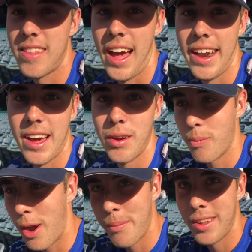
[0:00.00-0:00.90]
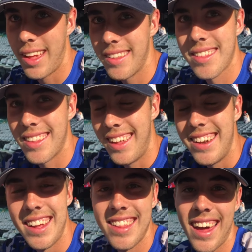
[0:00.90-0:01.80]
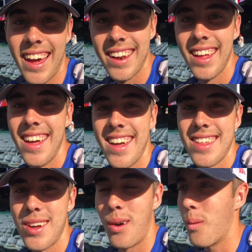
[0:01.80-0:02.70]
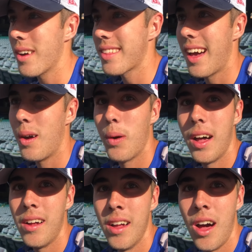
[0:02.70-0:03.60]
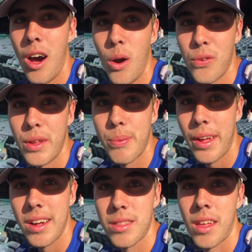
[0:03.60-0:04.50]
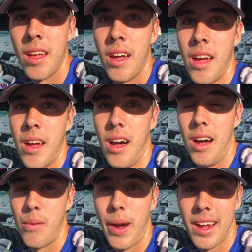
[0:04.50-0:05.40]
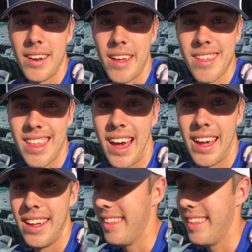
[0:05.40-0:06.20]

this hat out and remembered that this is an Indians hat. So it worked out well. Hopefully players recognize this hat